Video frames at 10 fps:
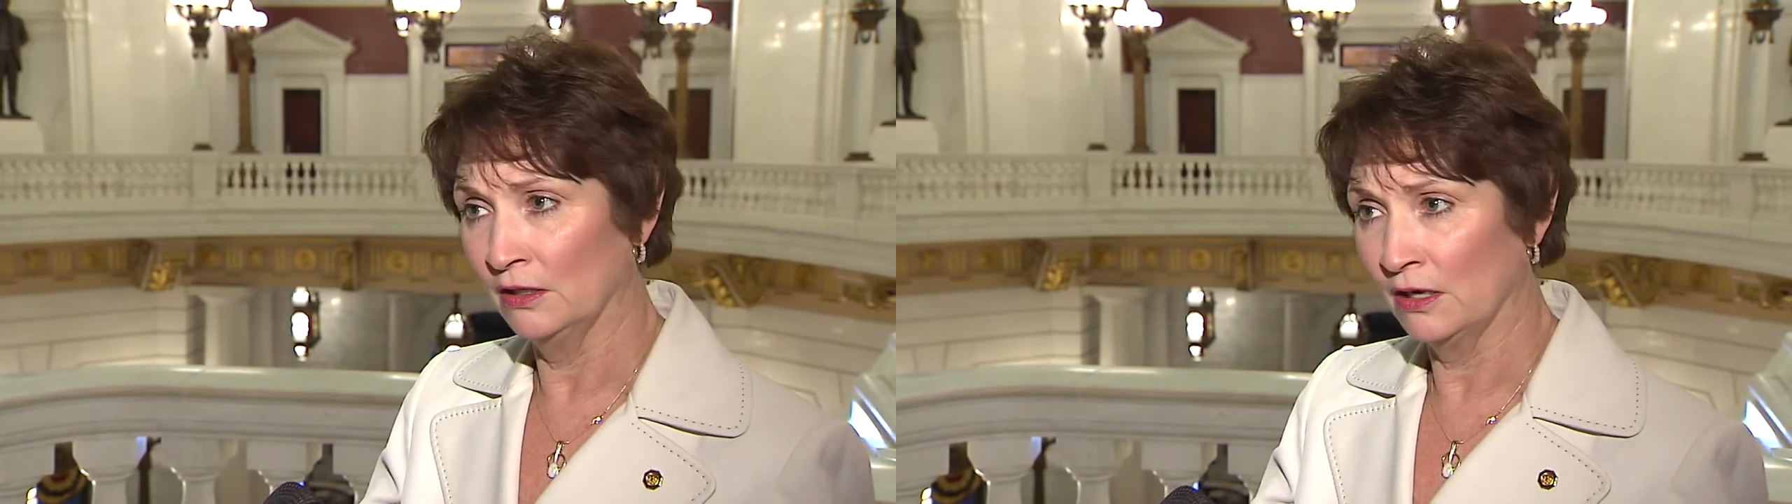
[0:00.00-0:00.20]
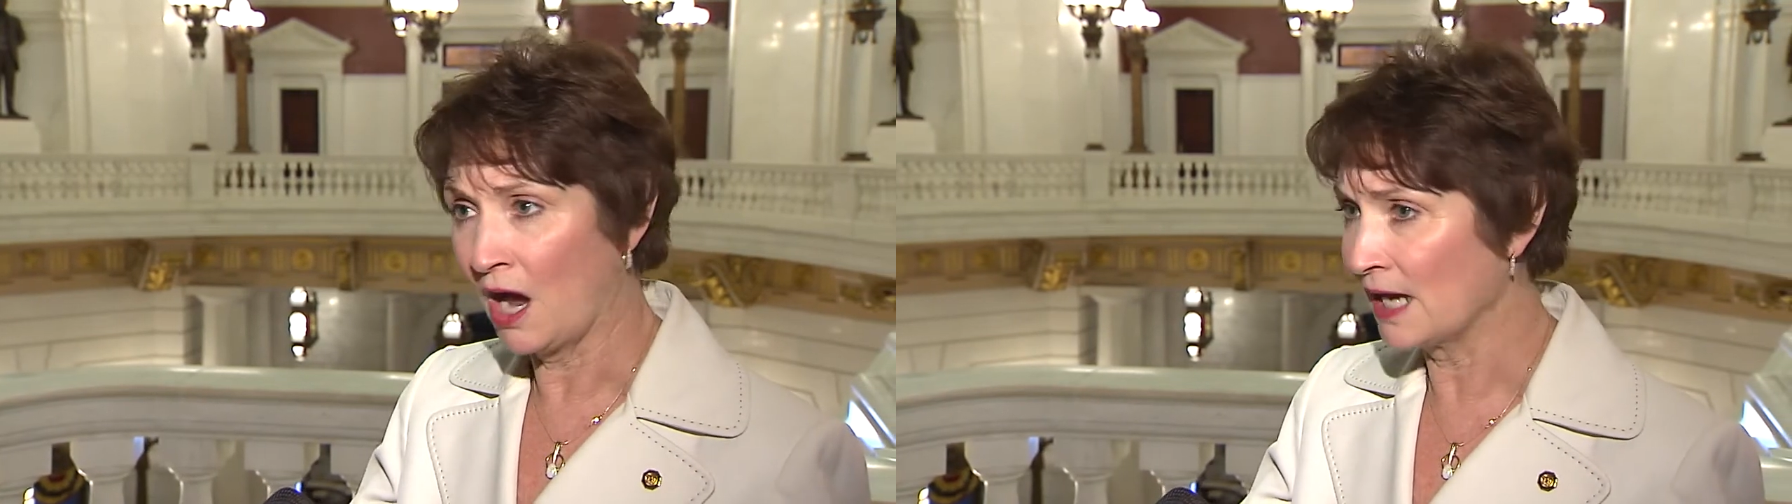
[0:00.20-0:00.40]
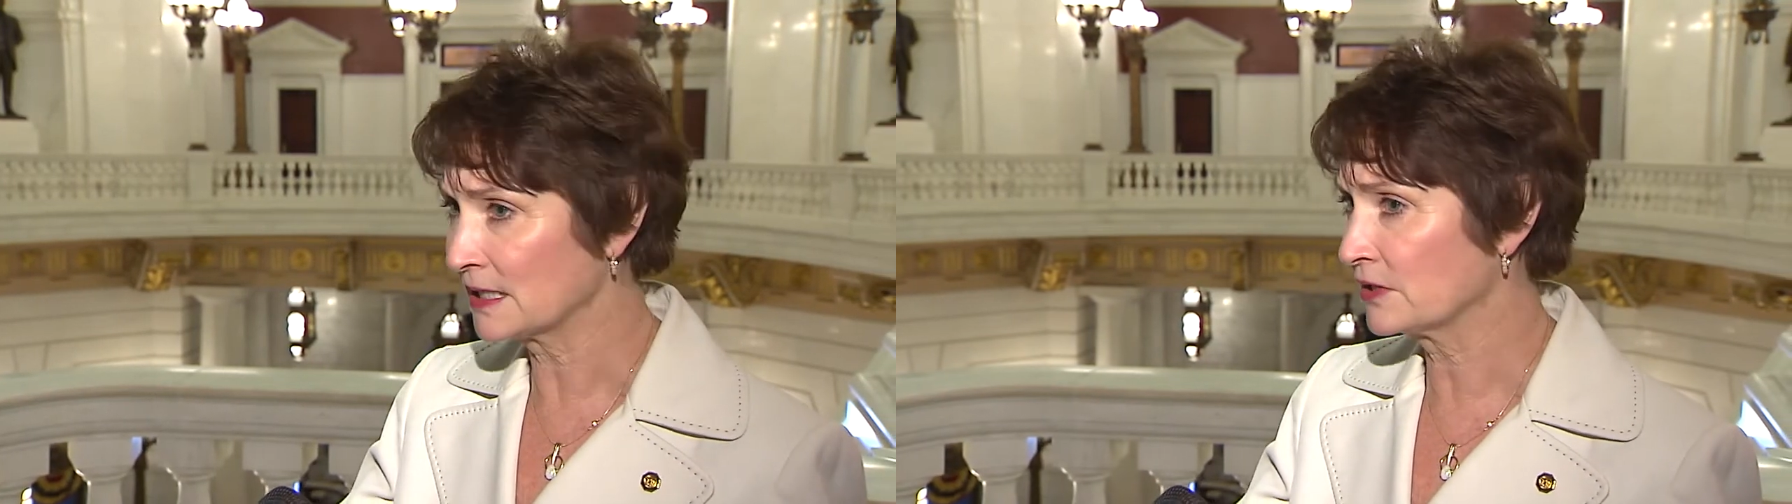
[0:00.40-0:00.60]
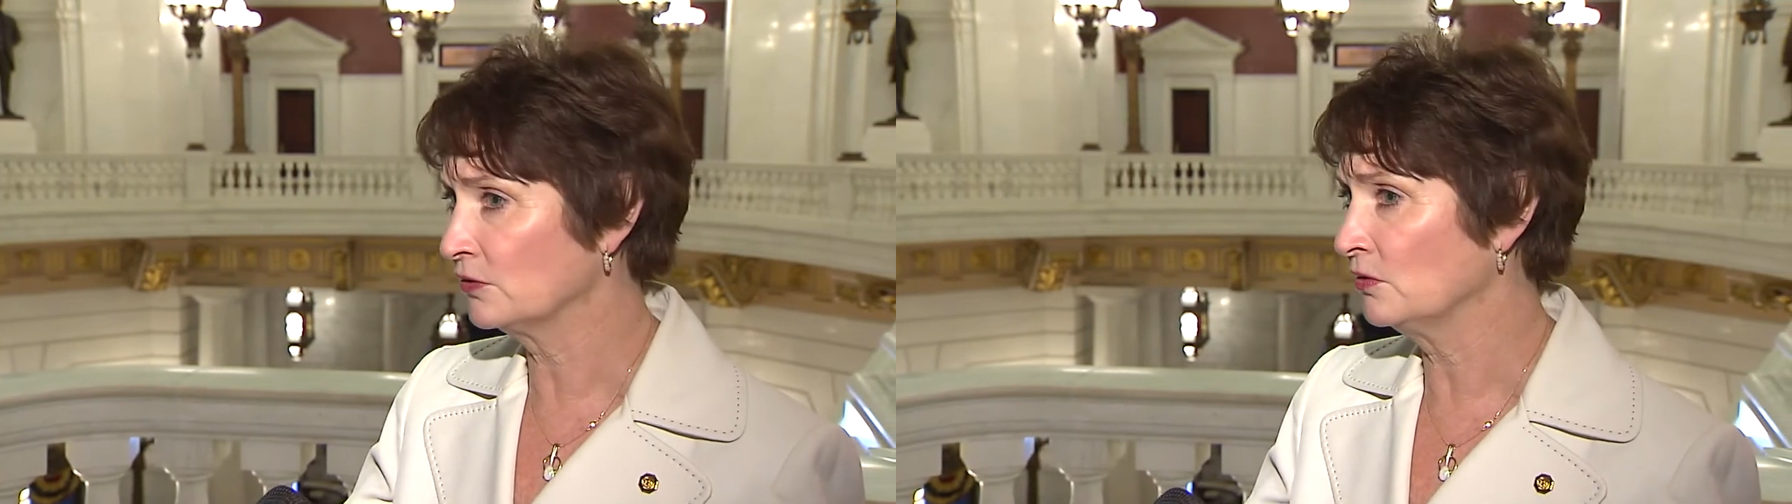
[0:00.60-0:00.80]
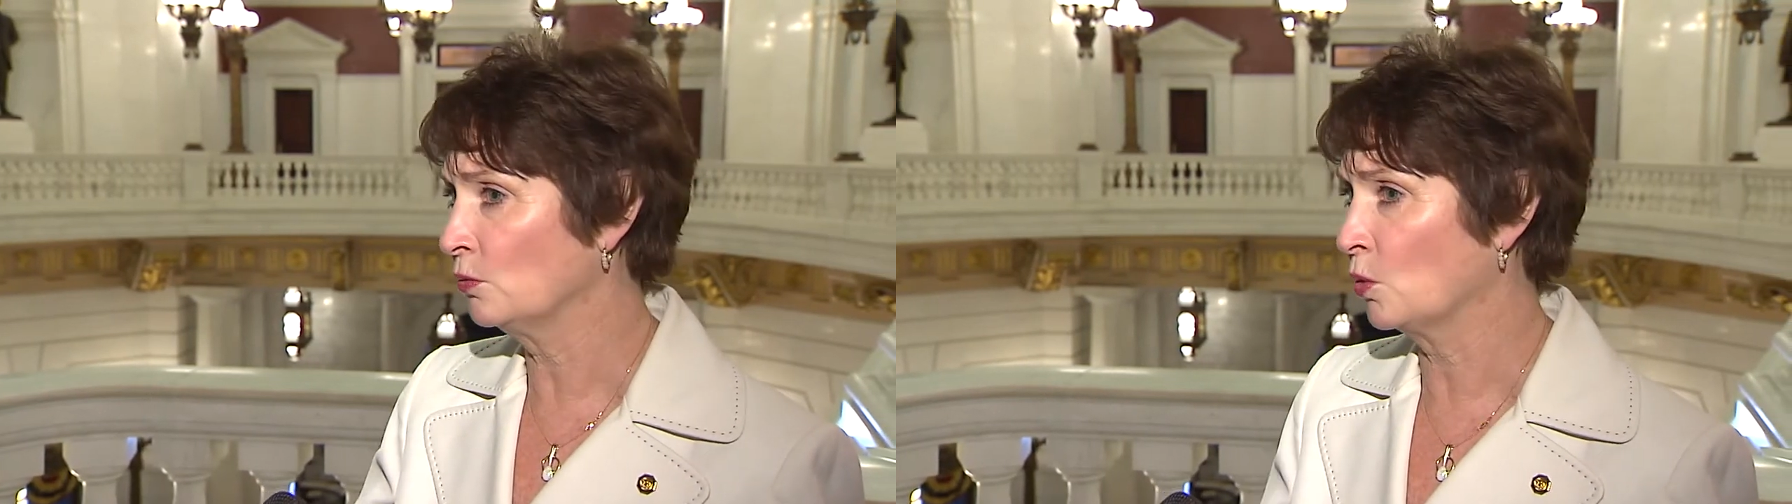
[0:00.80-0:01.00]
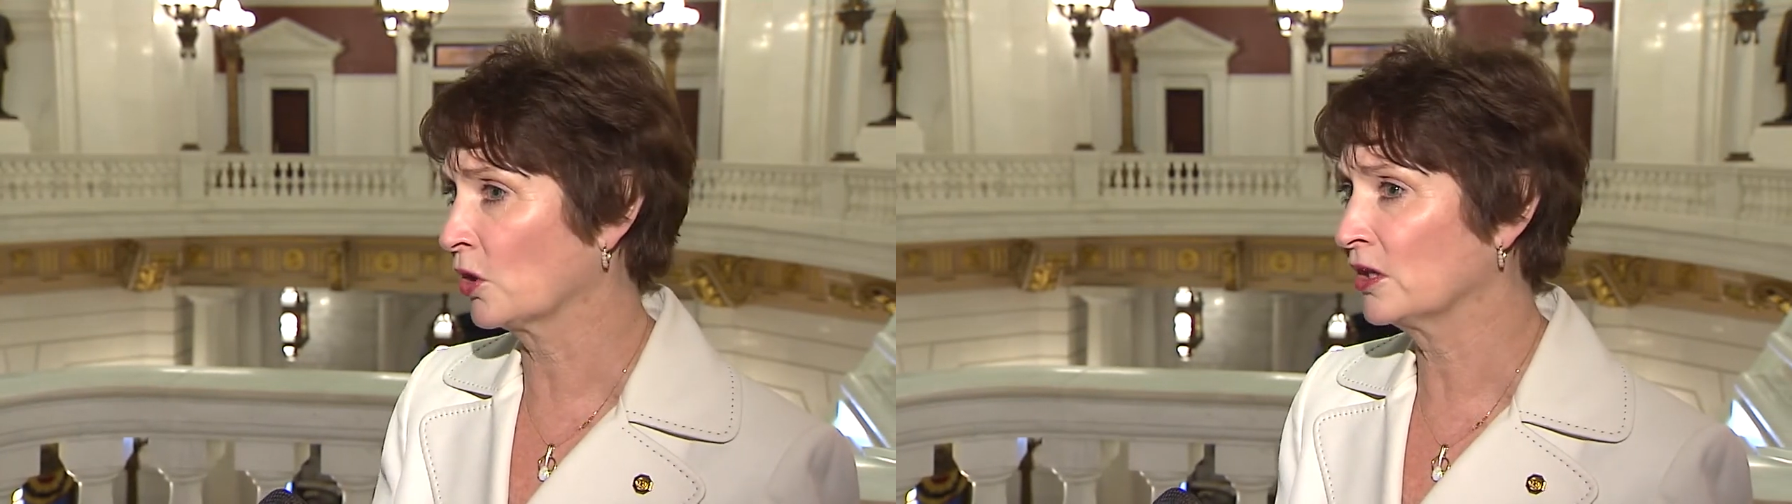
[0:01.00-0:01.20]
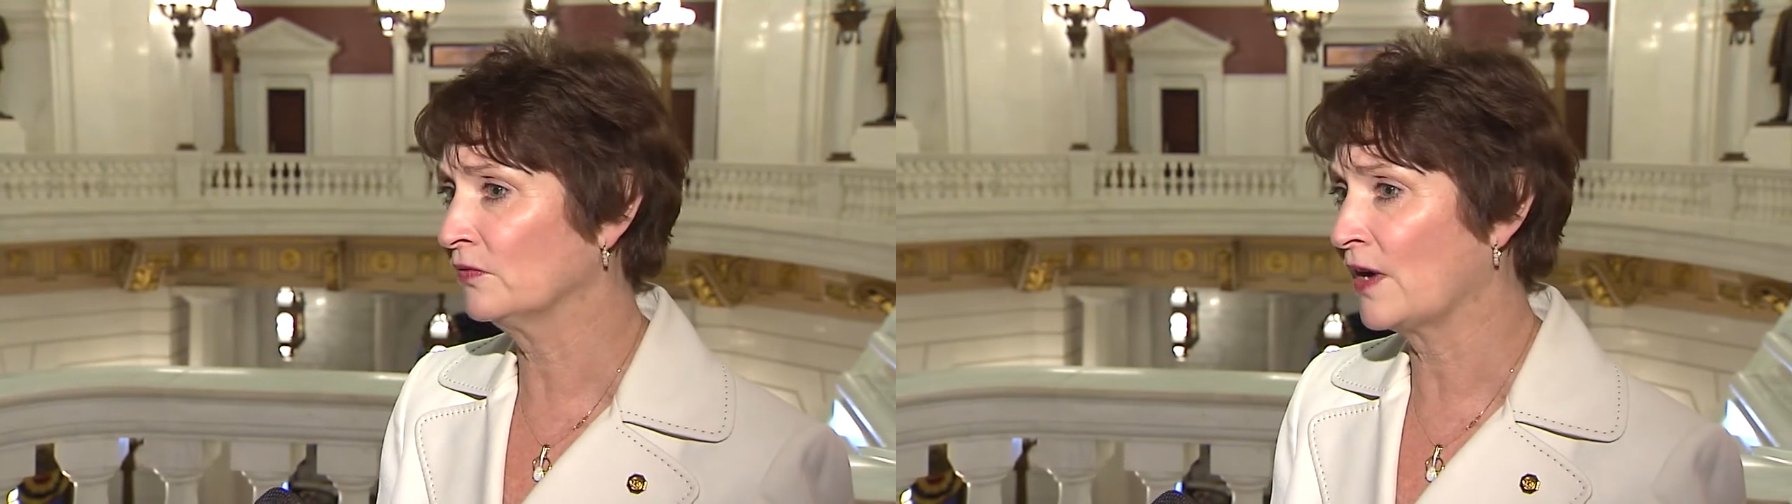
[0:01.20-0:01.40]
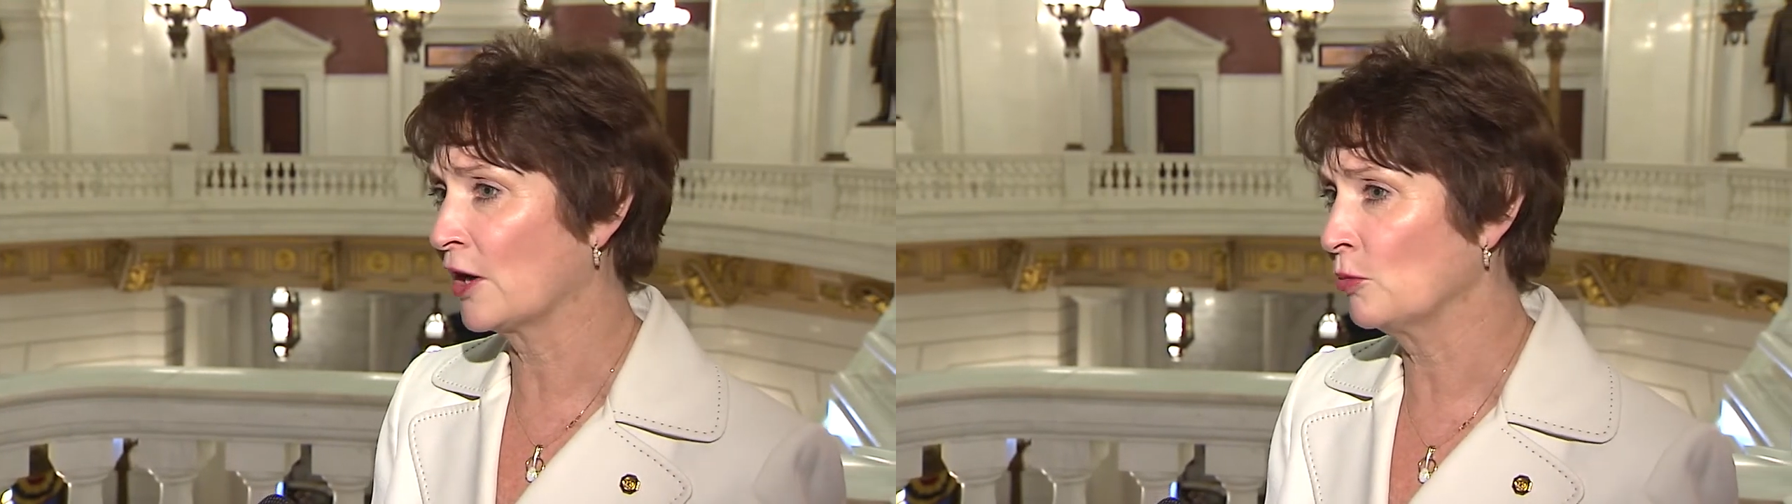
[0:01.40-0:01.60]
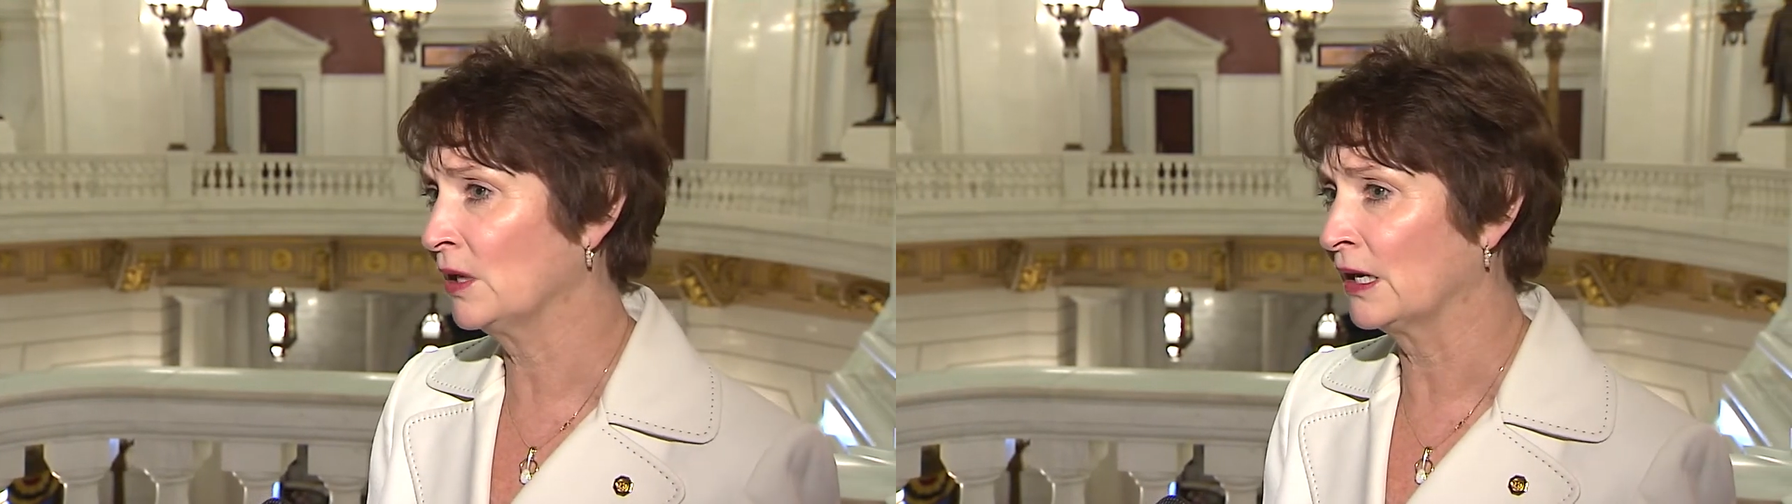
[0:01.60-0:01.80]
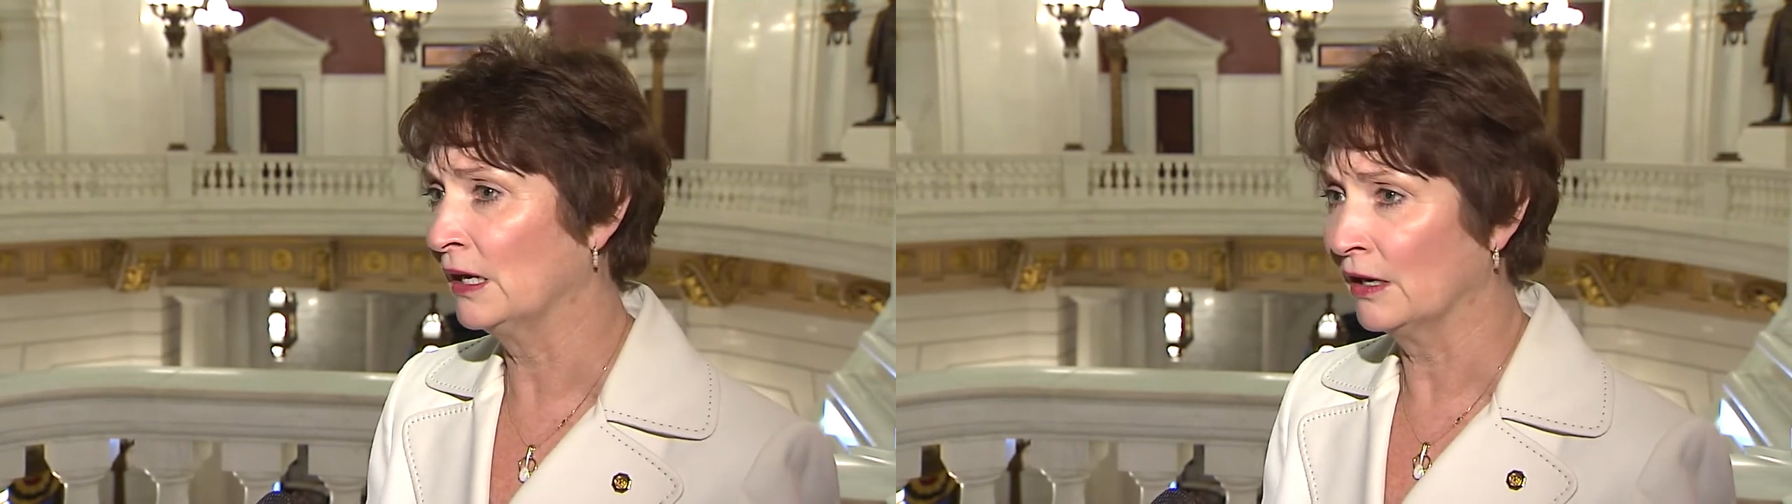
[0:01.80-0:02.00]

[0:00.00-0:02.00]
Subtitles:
hostile work environment,